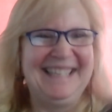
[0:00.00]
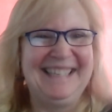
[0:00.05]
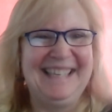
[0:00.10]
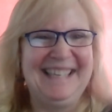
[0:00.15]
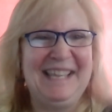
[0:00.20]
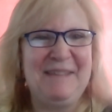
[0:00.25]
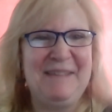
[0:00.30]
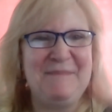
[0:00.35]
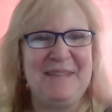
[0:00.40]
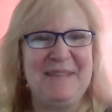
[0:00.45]

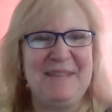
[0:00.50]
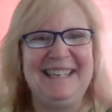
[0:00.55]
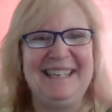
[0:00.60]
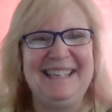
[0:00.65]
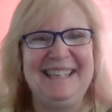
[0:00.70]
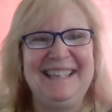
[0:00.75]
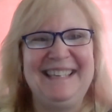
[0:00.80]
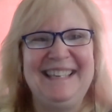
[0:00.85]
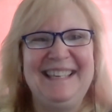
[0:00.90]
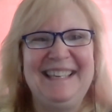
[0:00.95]
Amen.
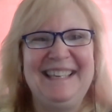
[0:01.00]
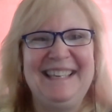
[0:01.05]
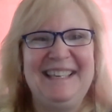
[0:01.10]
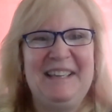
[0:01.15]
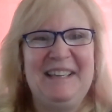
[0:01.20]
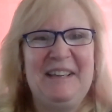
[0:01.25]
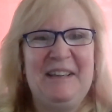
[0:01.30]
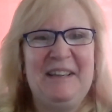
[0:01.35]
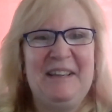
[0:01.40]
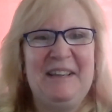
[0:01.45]

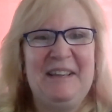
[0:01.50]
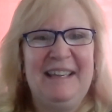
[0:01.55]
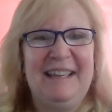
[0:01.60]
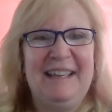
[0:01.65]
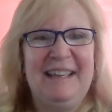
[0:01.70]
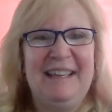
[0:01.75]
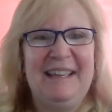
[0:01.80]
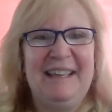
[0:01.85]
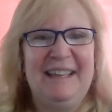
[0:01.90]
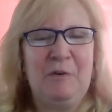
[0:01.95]

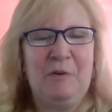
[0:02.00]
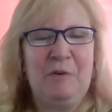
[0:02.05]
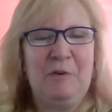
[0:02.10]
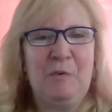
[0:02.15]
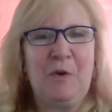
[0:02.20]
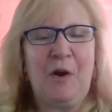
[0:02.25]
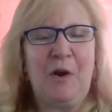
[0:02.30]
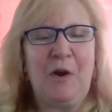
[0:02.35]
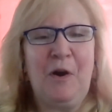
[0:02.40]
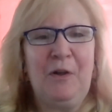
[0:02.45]

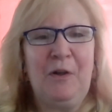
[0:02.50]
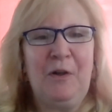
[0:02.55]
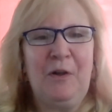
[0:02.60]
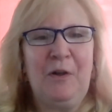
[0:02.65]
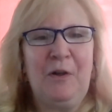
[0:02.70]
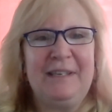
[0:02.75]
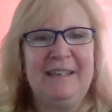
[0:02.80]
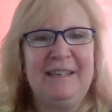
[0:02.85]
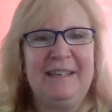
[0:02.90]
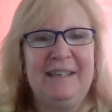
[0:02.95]
Well, we're
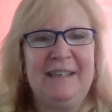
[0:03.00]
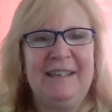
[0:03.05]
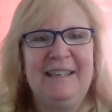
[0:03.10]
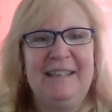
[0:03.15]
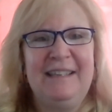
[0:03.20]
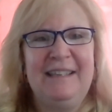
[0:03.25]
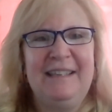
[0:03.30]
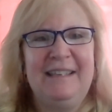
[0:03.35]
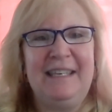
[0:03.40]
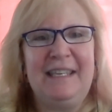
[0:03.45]
all in
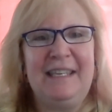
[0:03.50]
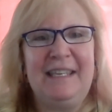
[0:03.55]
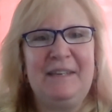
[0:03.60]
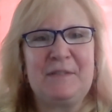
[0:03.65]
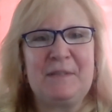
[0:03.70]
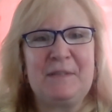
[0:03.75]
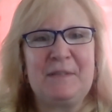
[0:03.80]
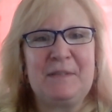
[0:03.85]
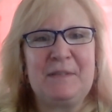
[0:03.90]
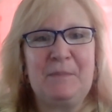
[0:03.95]

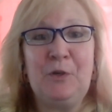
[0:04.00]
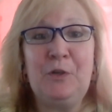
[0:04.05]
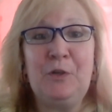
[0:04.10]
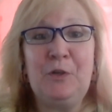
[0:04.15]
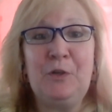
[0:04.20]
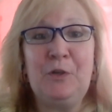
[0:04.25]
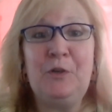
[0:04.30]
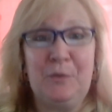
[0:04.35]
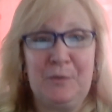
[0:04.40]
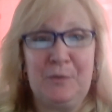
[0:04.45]
need of some
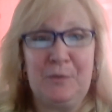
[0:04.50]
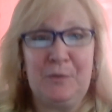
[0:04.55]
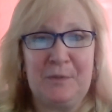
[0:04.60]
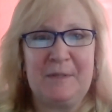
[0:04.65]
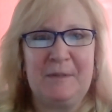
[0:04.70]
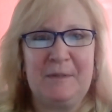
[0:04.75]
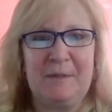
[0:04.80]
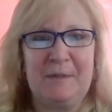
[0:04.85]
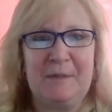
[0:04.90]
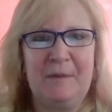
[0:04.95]
good
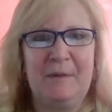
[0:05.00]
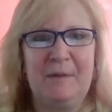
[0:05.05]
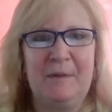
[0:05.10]
news.